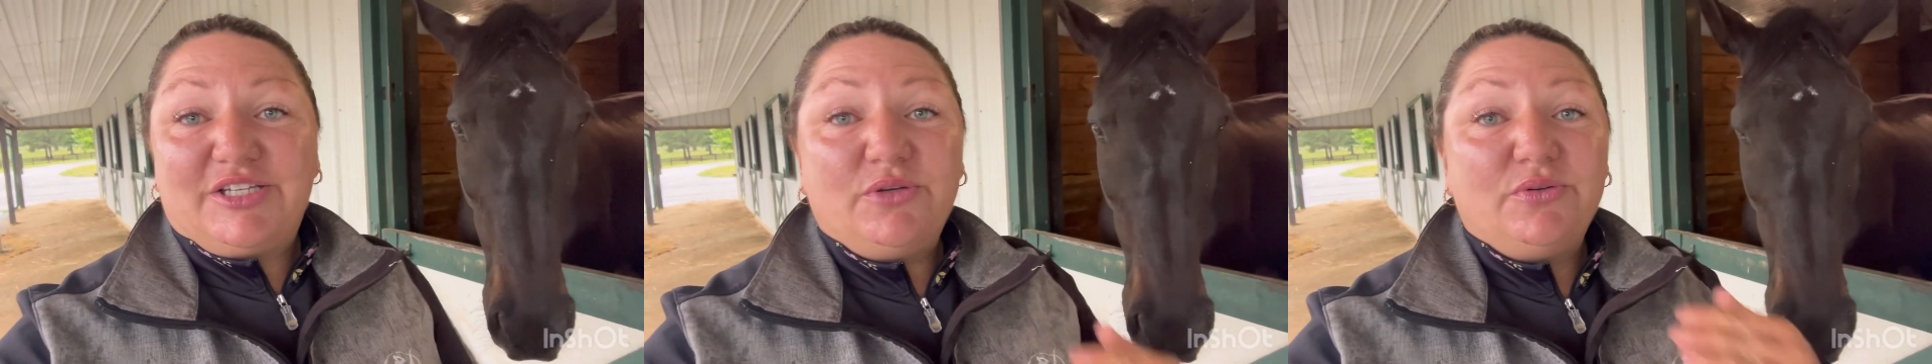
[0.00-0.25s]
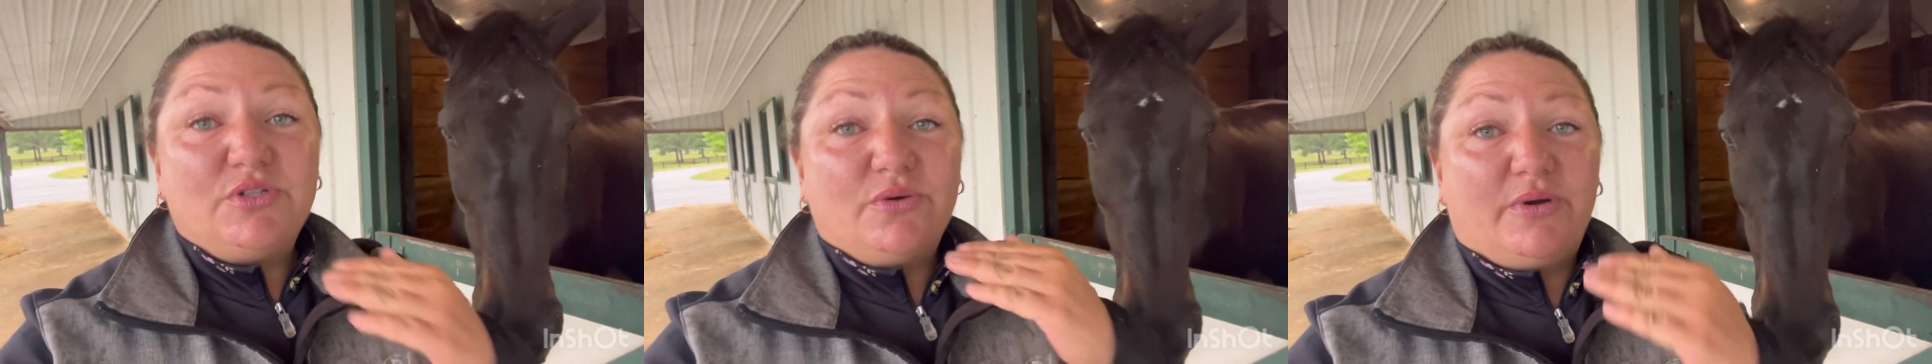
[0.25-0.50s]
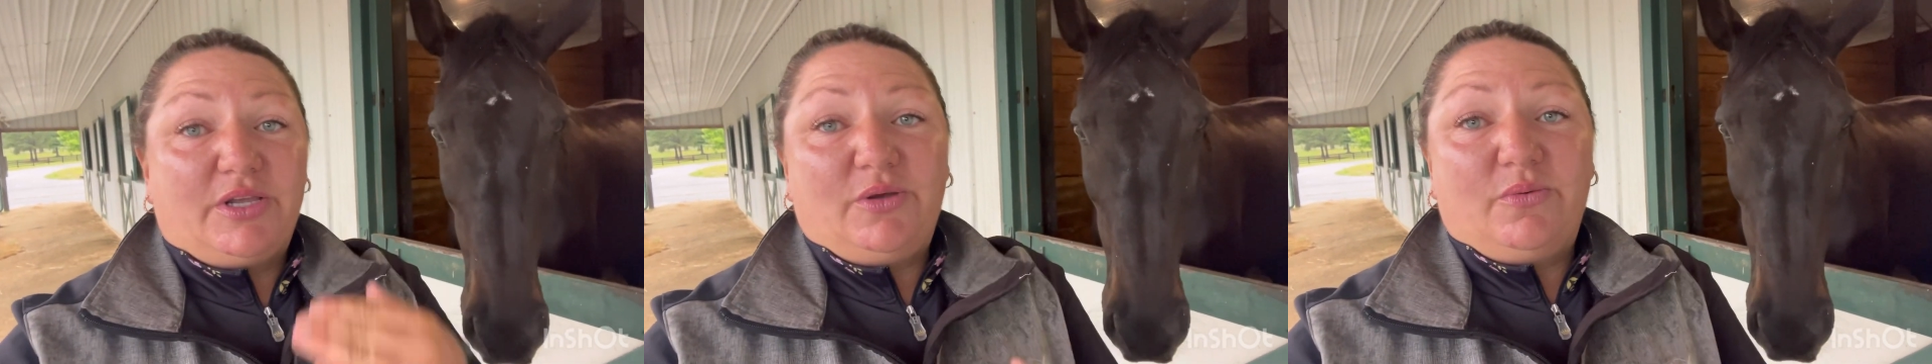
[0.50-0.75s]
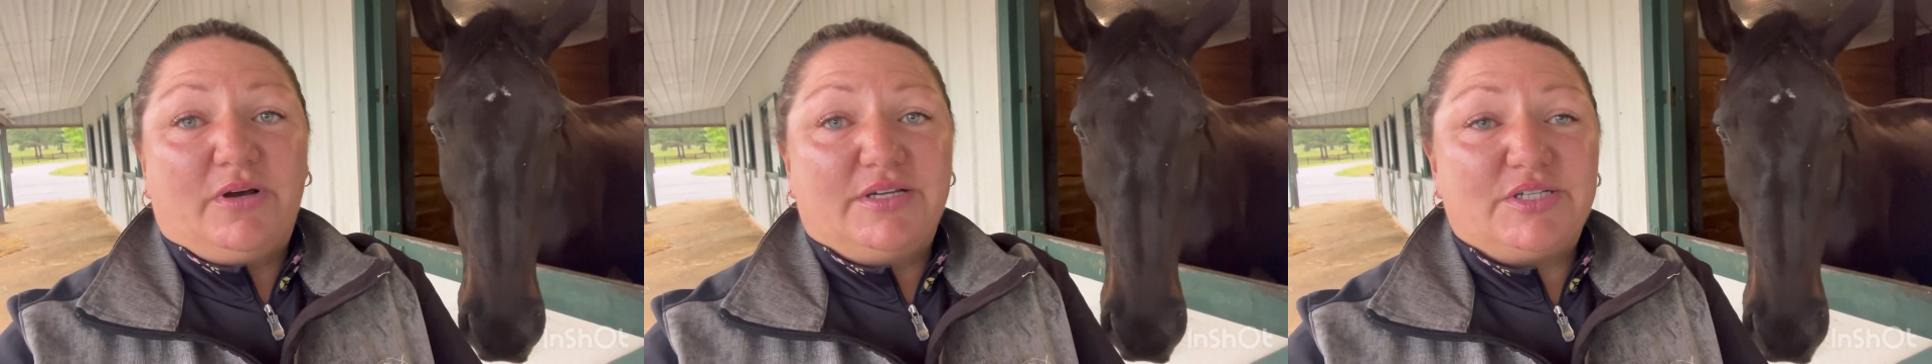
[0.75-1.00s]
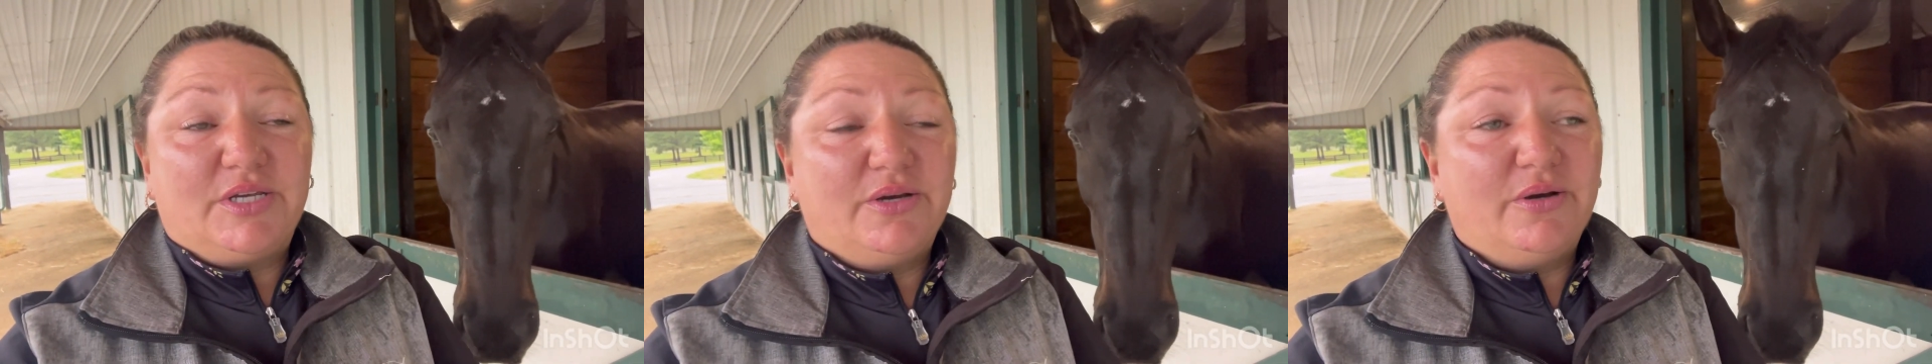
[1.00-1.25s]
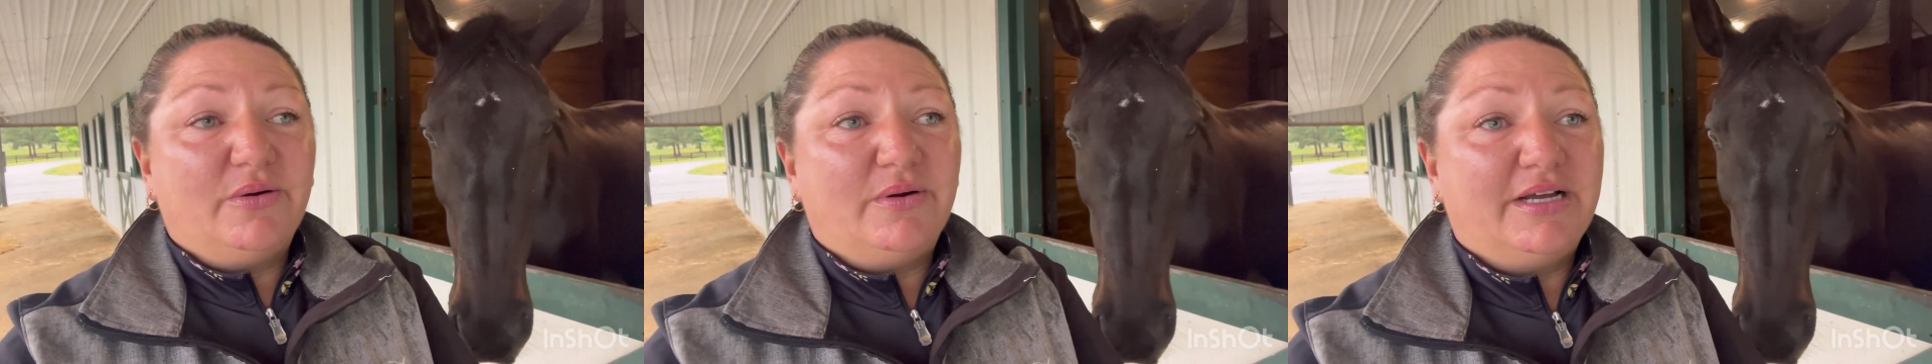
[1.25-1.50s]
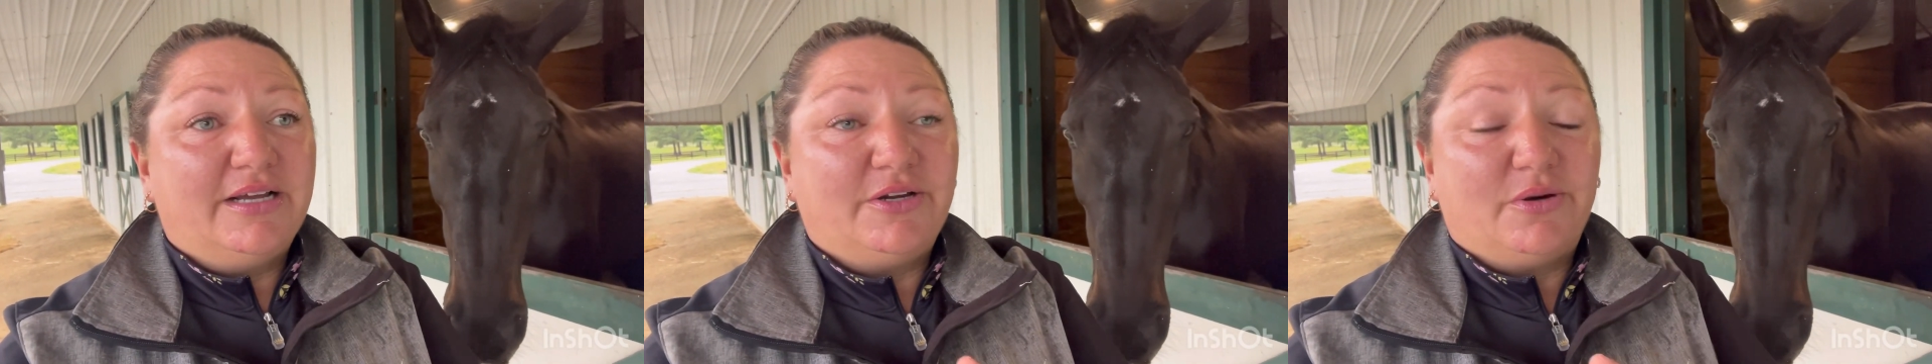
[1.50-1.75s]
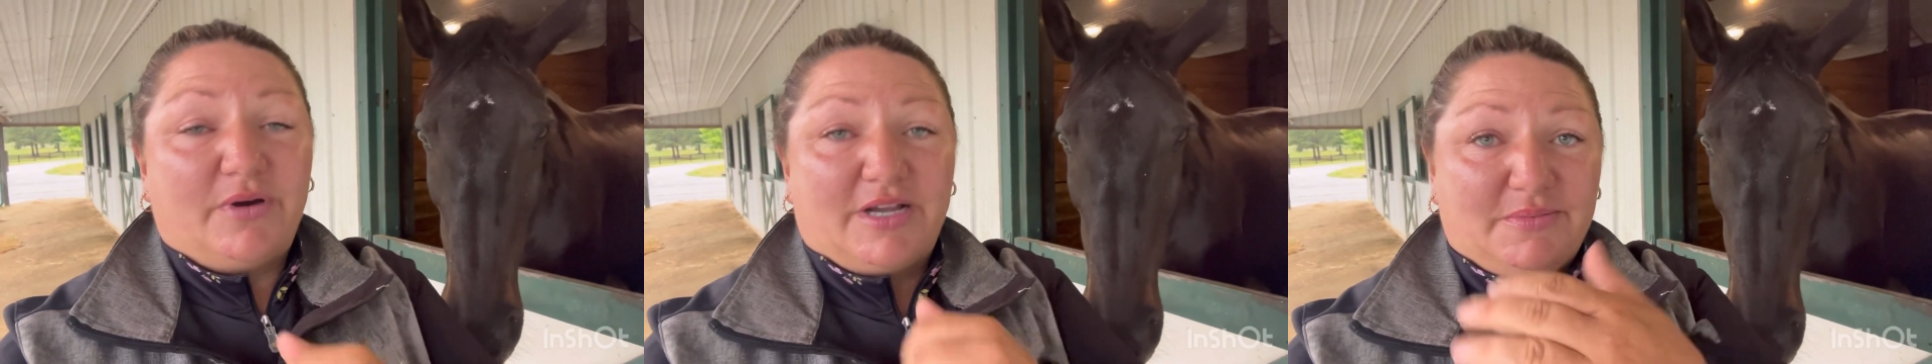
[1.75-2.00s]
you do what you want to.
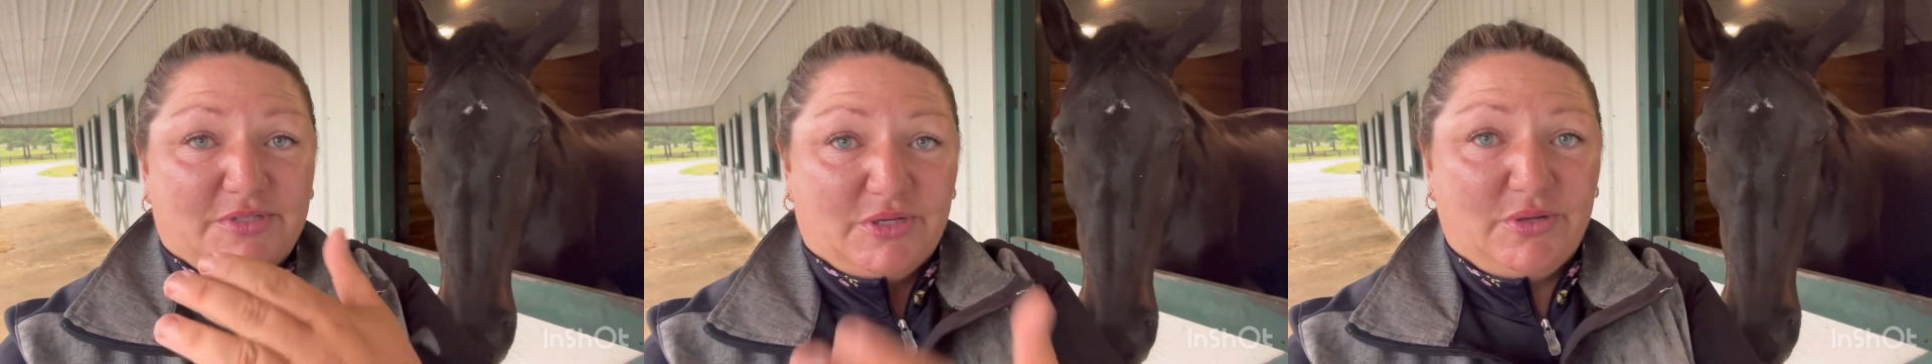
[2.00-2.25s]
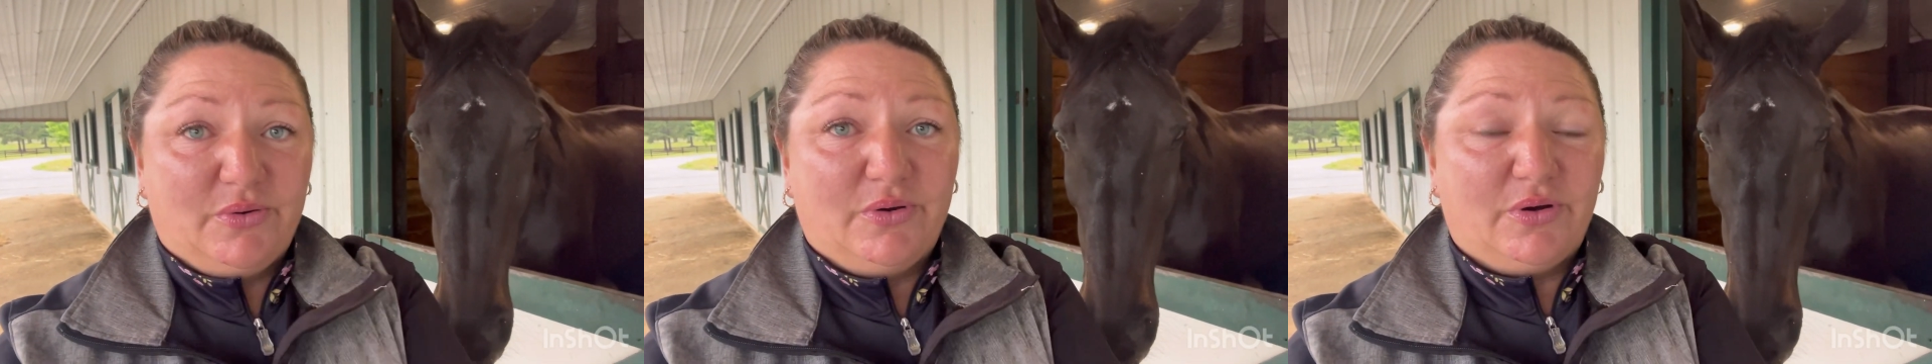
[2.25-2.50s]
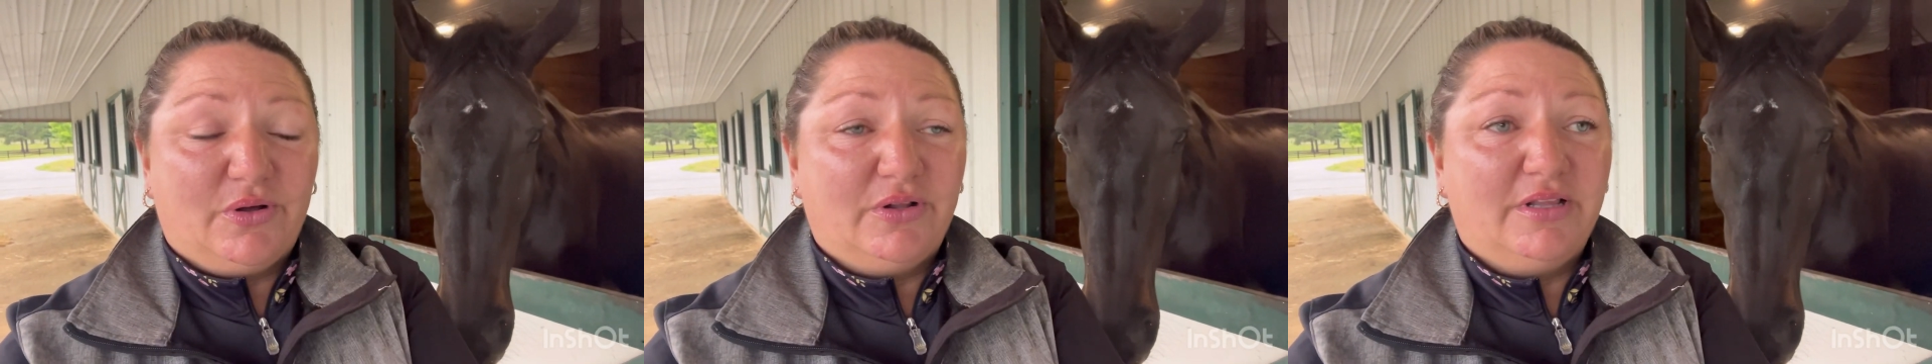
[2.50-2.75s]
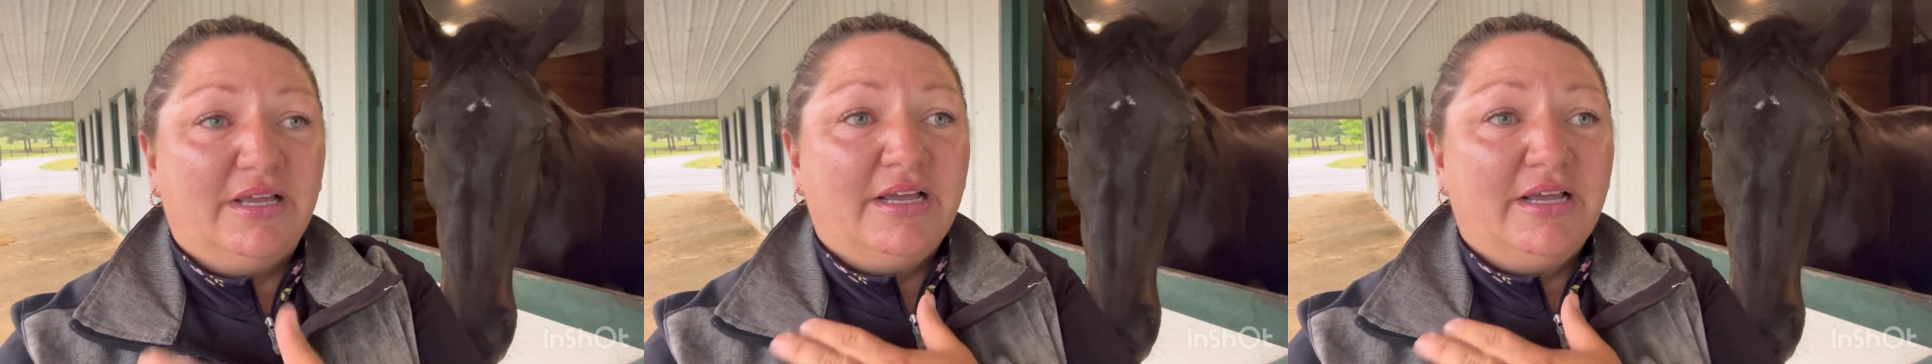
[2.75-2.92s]
You're welcome to Google.